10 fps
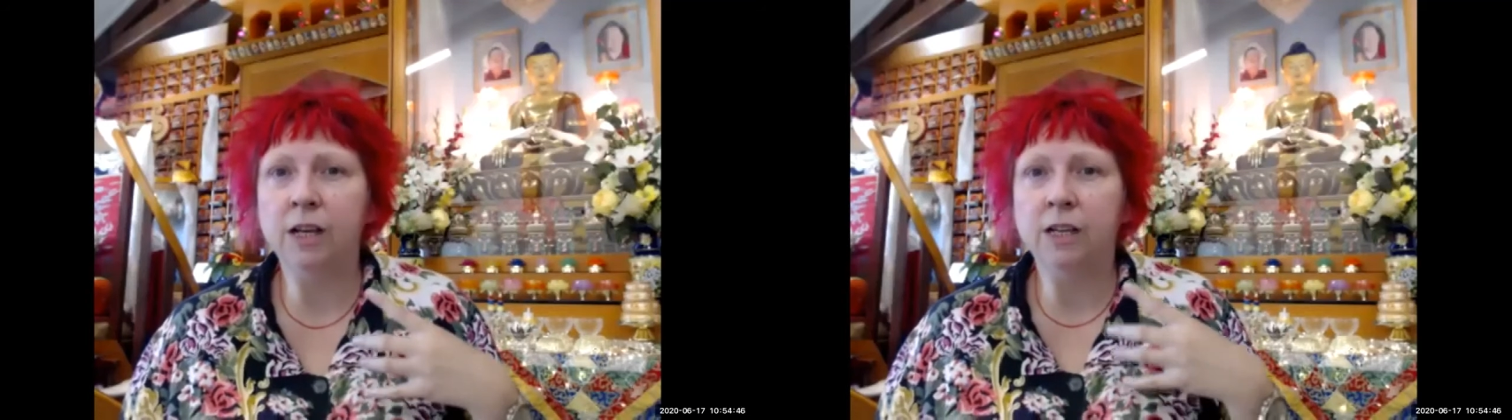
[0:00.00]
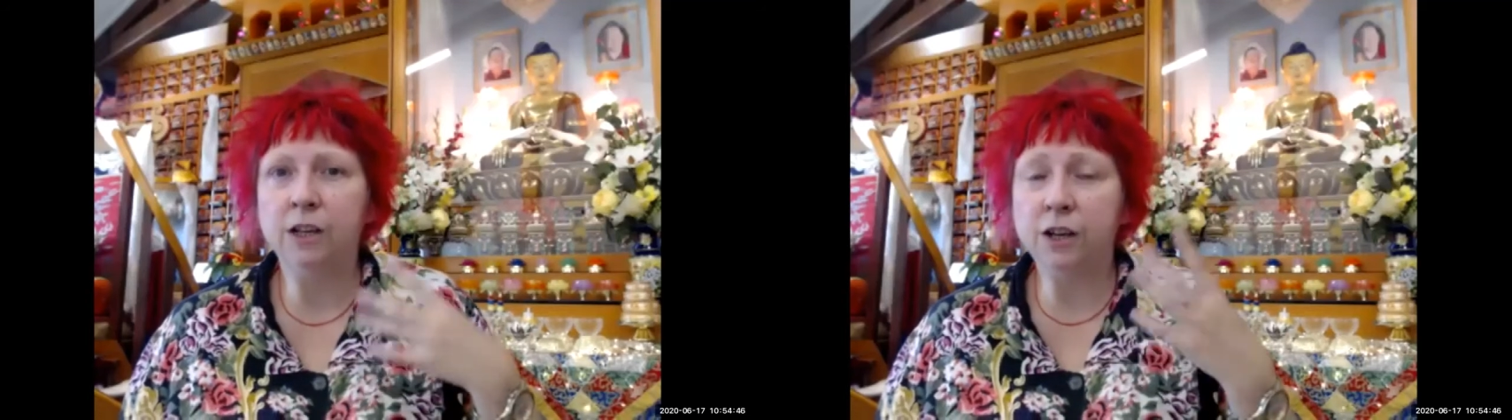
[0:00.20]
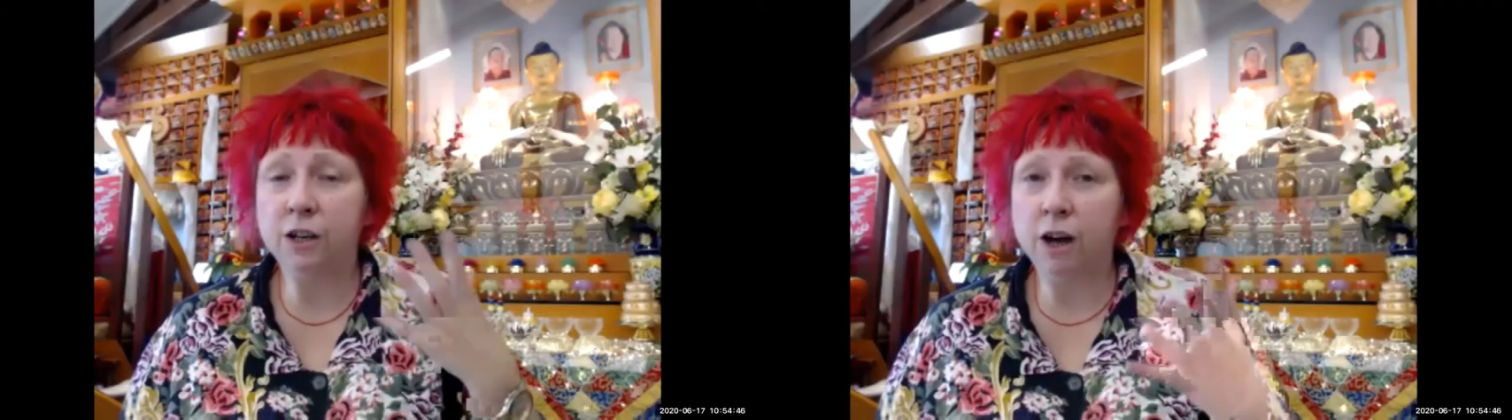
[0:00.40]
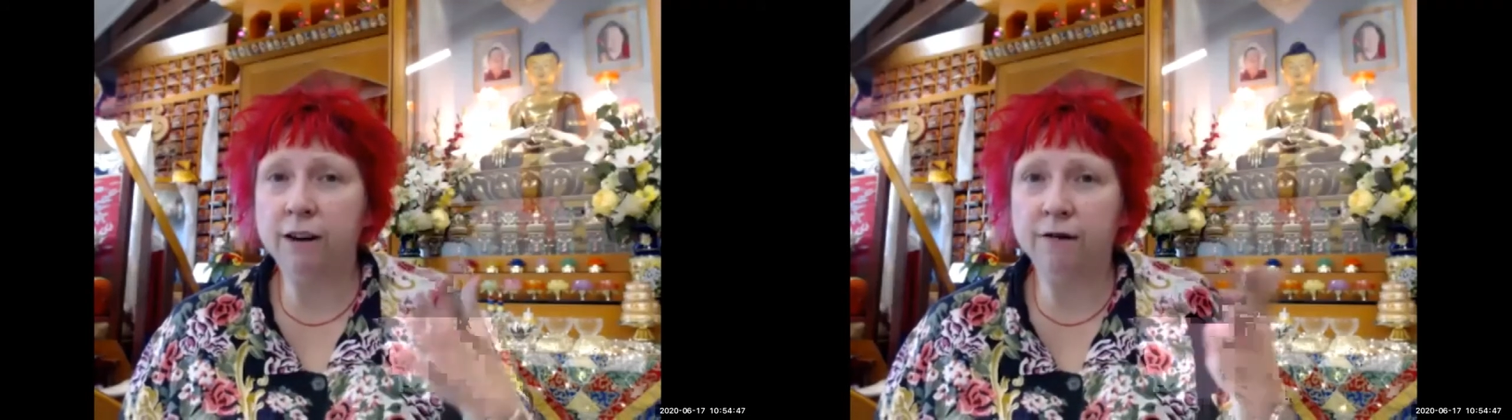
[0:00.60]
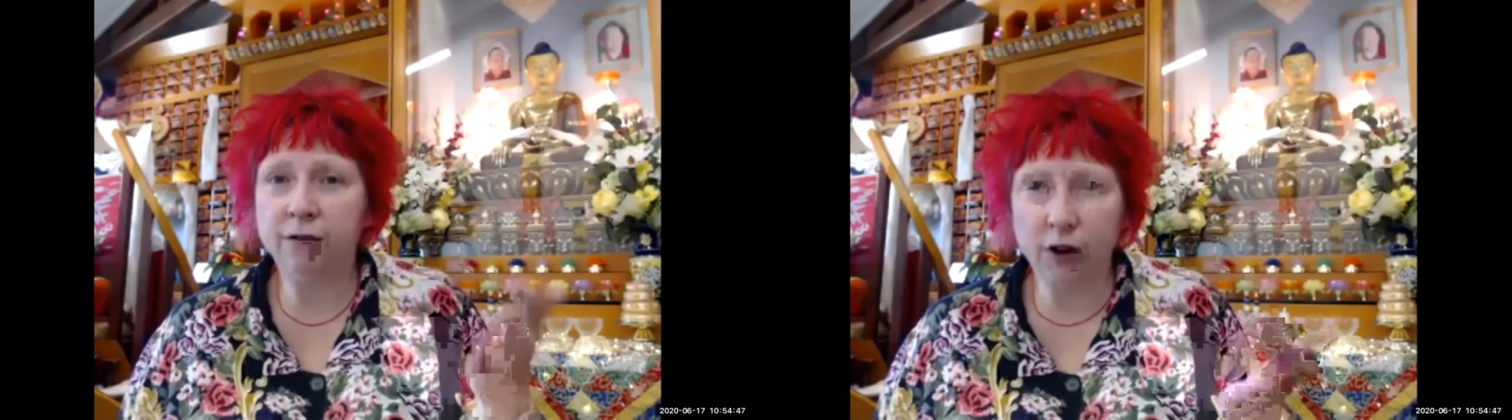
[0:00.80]
So it
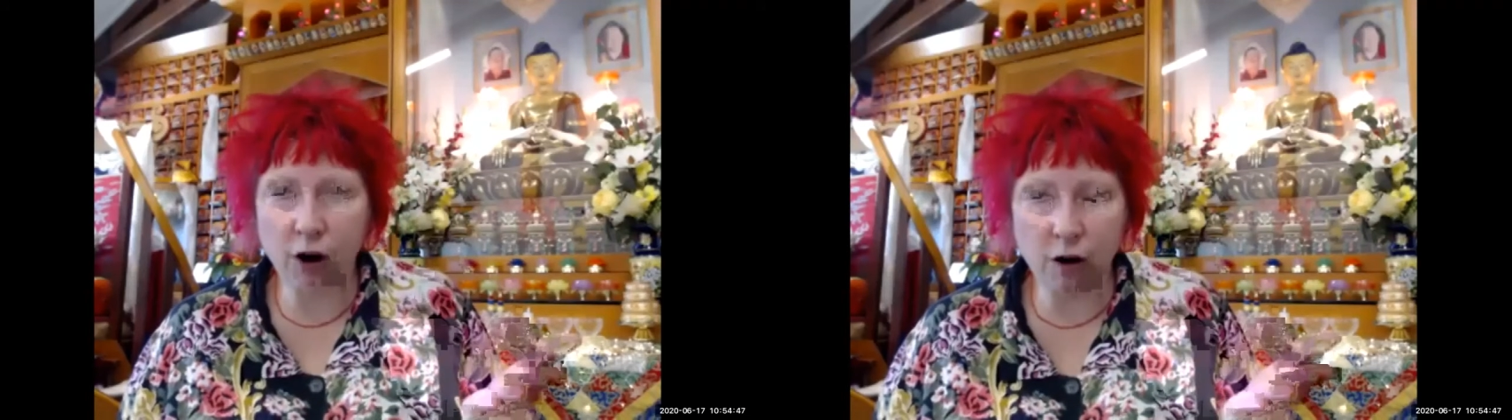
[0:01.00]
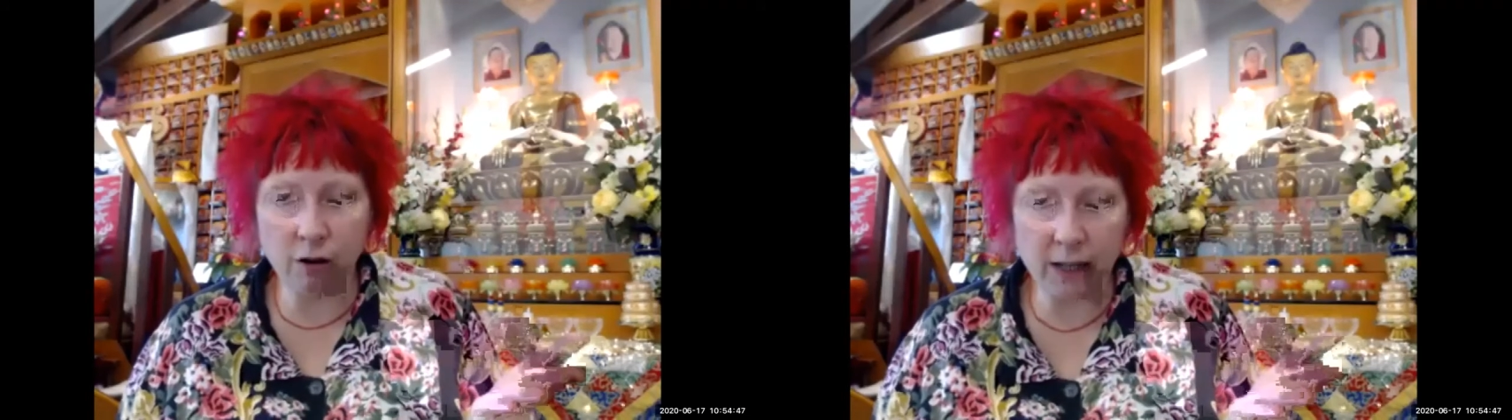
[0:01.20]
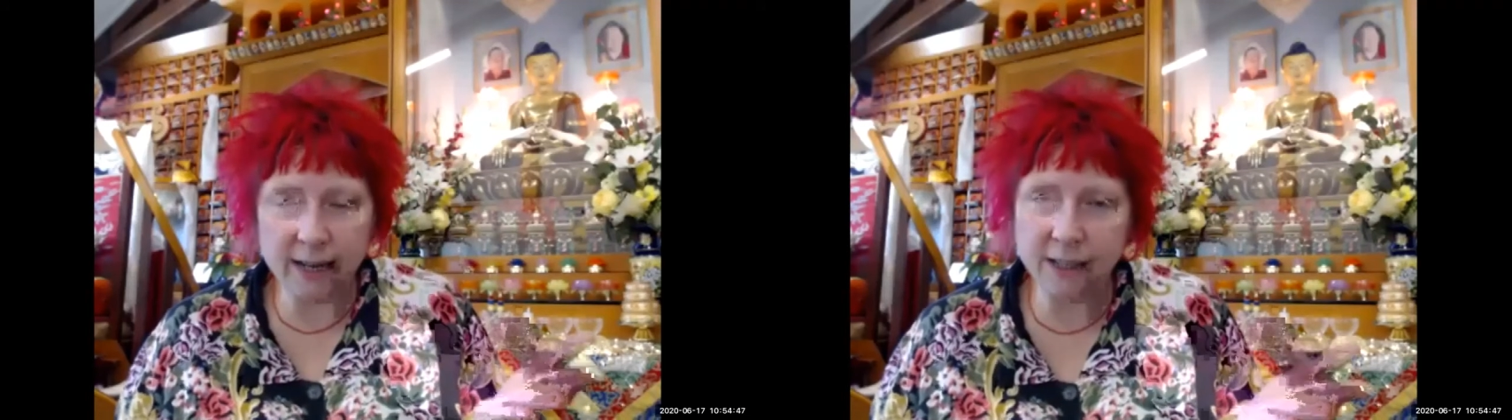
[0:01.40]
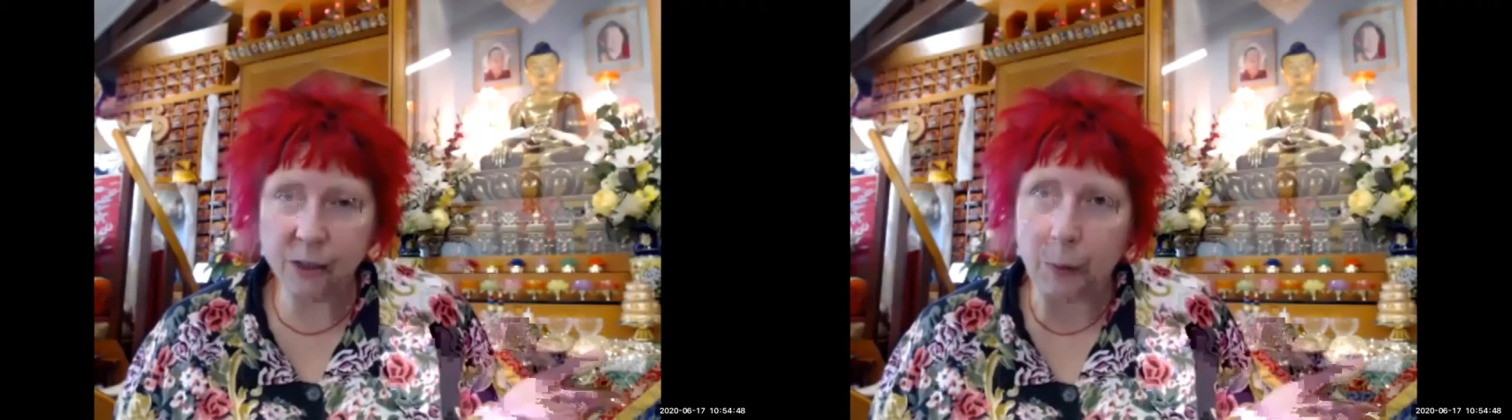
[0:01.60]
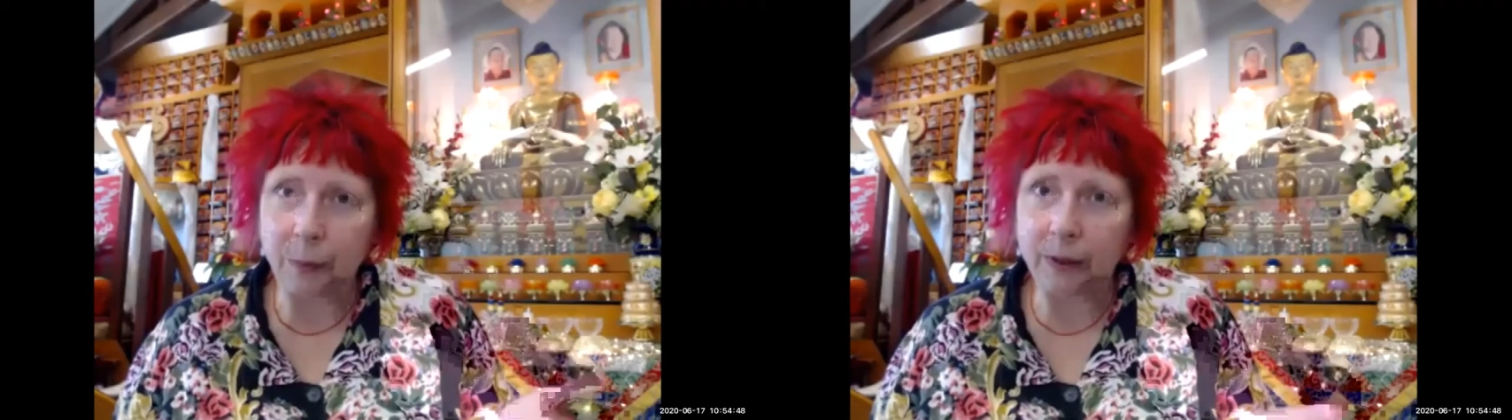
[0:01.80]
kind of correlates
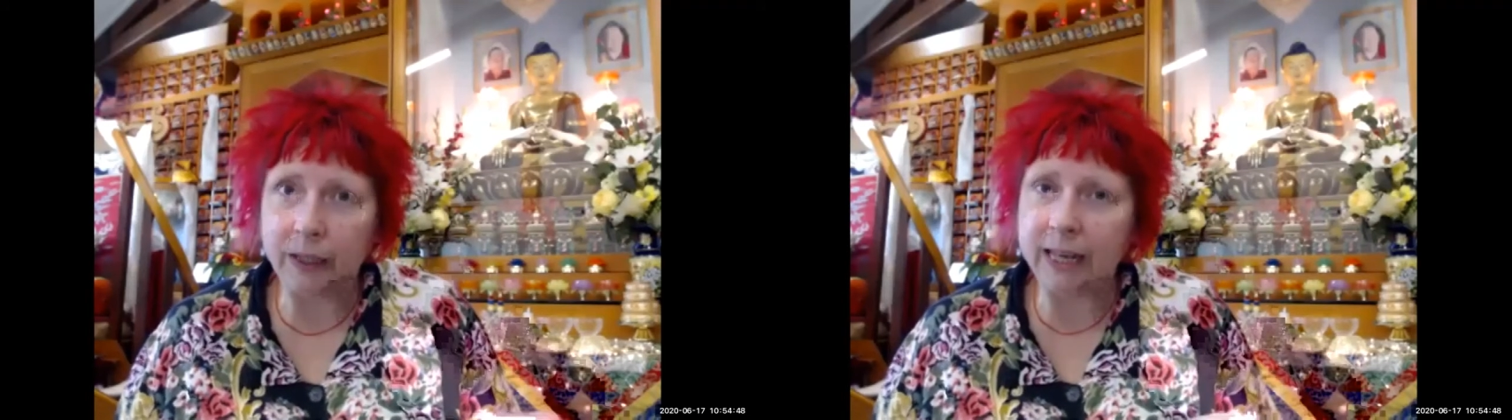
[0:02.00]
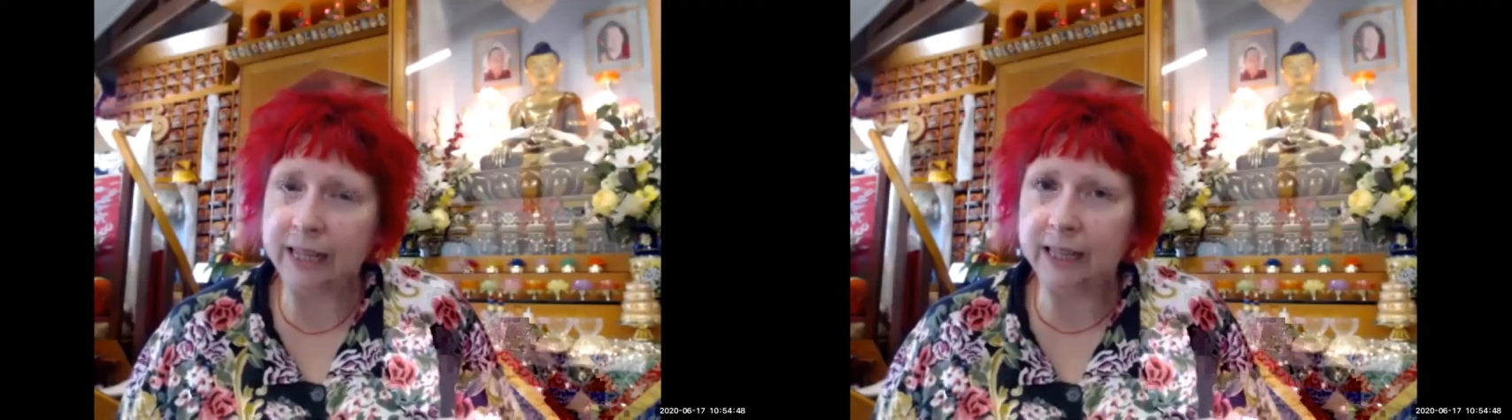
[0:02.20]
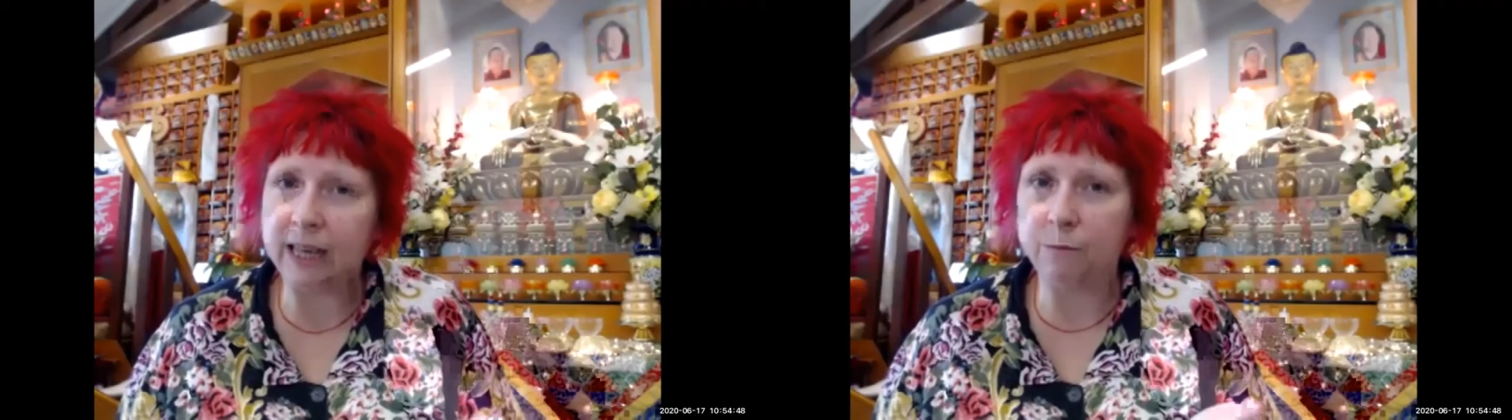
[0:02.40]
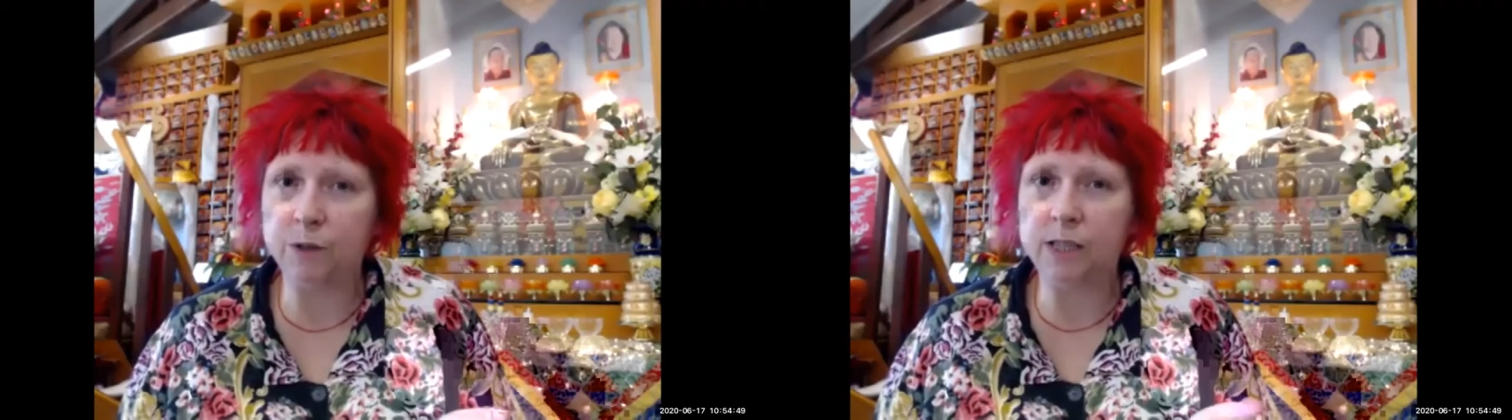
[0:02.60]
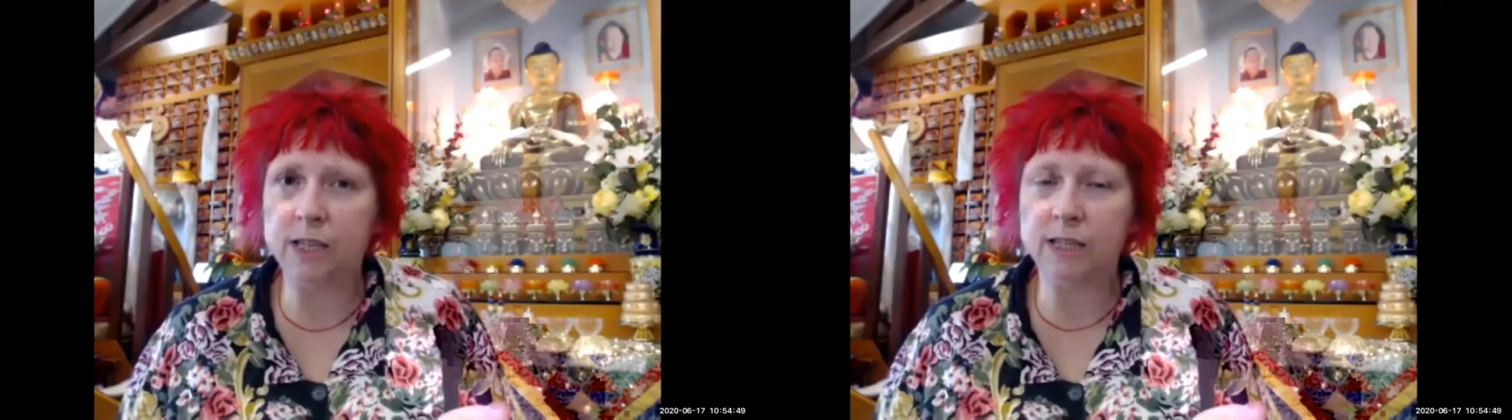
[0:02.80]
completely
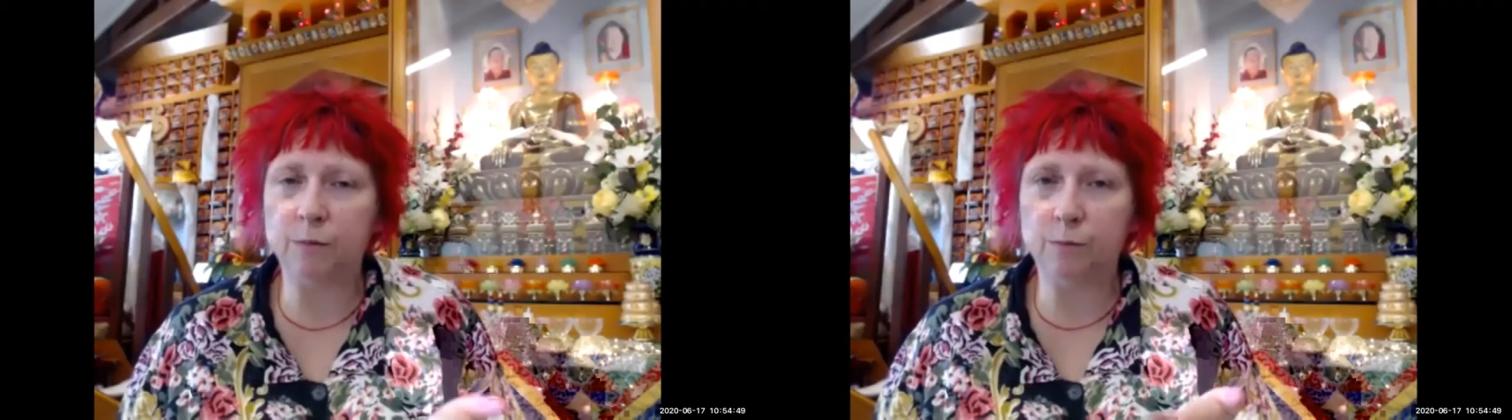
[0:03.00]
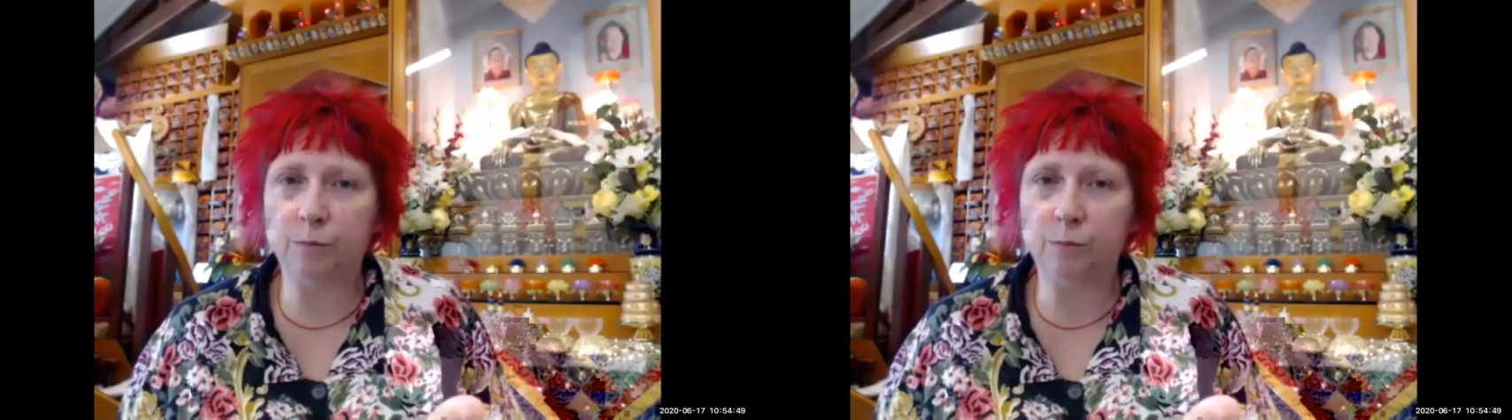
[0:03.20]
with this